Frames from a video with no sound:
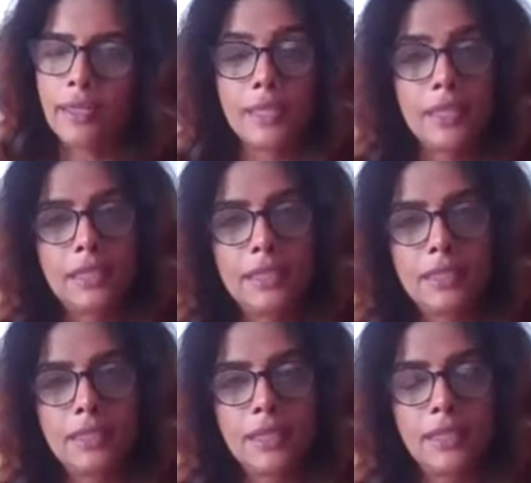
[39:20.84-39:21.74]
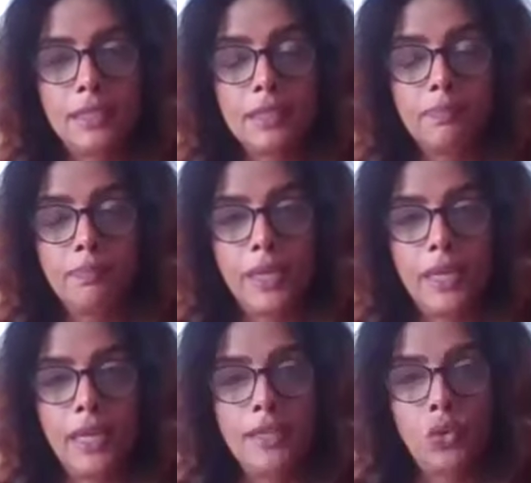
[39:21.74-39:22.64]
And this is India's
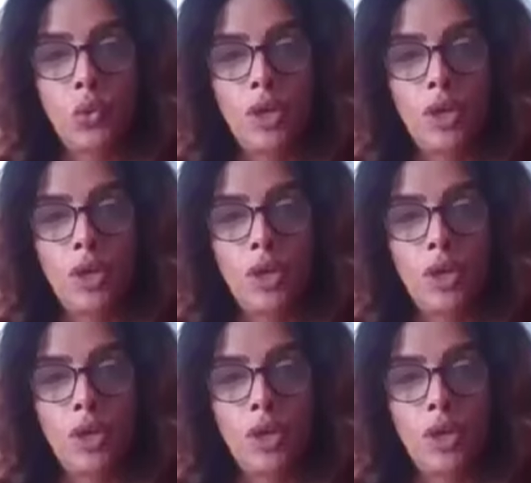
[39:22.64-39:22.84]
biggest,